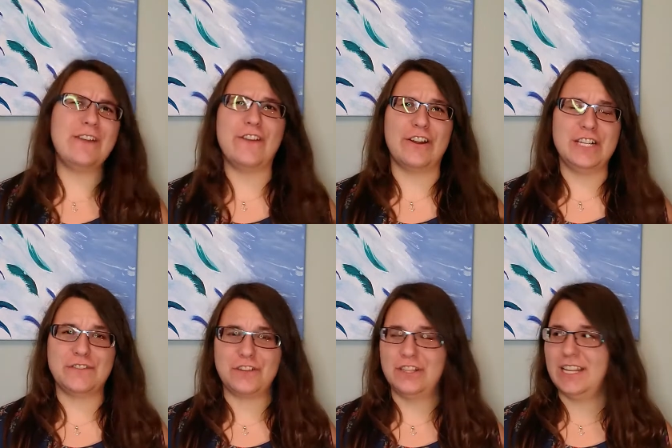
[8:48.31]
very
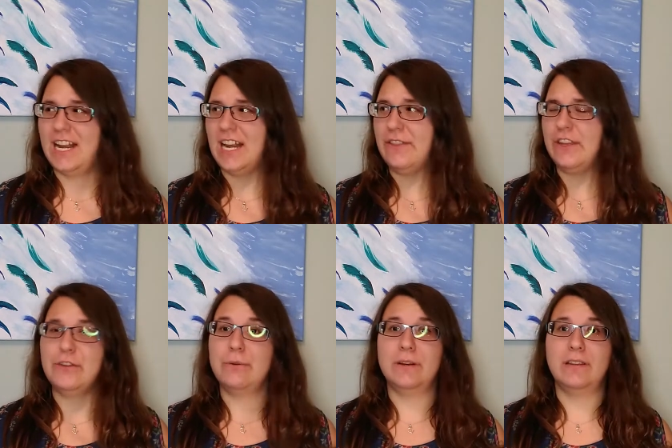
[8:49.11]
different than
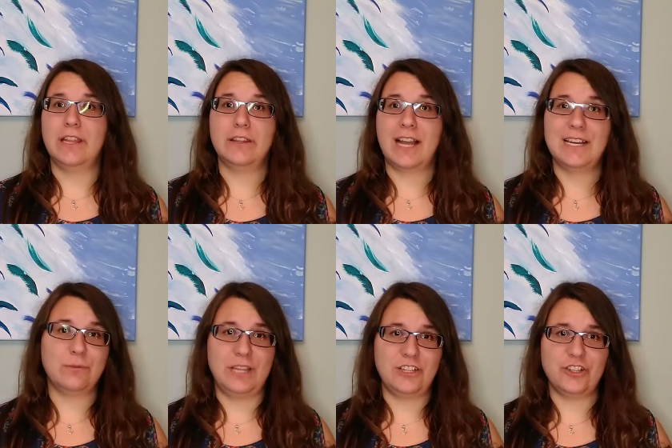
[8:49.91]
than the kind of
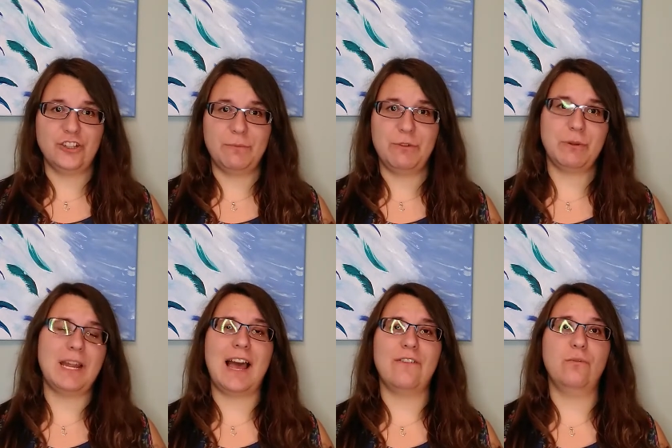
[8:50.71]
relationship you can
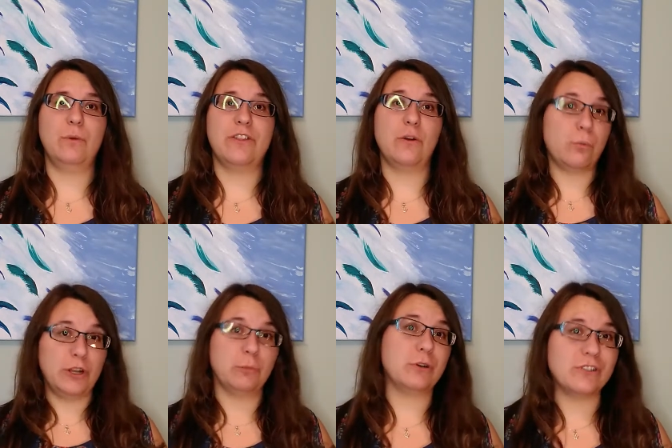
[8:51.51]
have with a
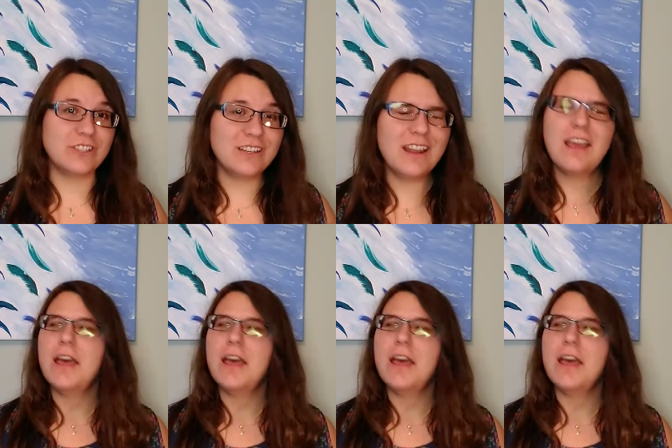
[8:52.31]
real person.